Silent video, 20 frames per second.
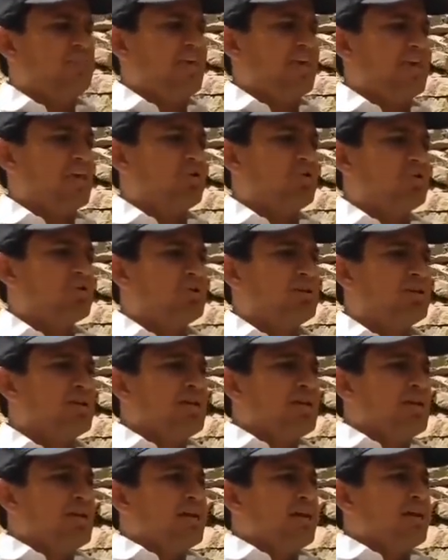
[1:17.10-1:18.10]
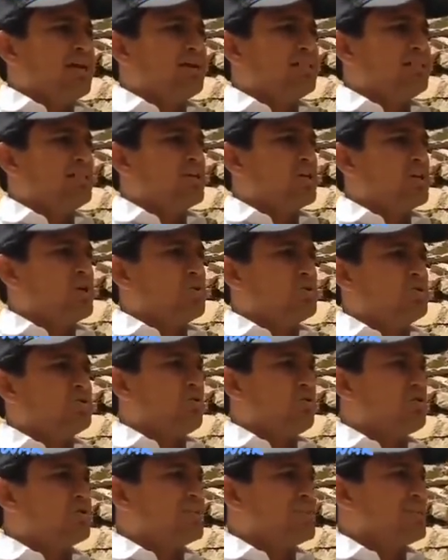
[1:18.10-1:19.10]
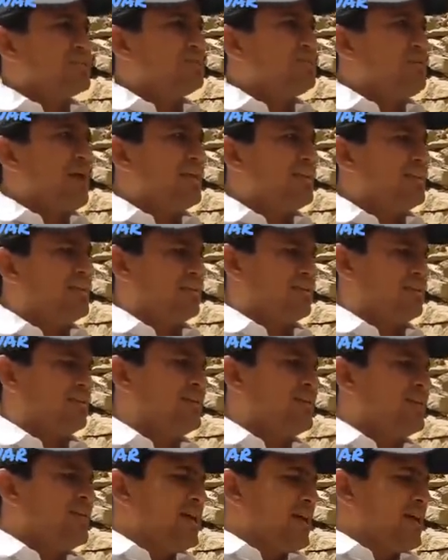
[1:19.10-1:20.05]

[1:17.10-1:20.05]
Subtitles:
they got their growth got suspended.